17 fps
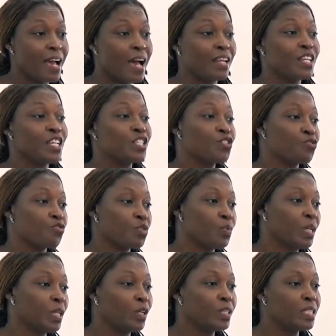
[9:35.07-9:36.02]
and history
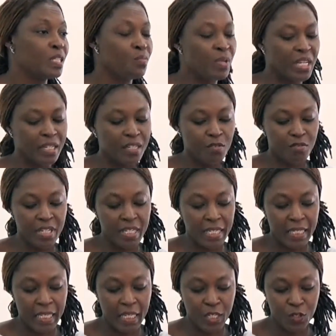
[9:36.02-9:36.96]
will ultimately
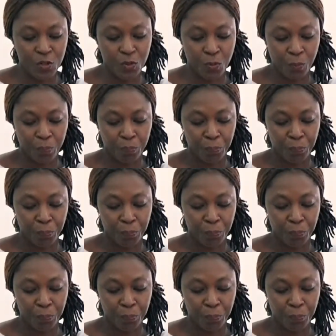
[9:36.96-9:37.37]
vindicate you.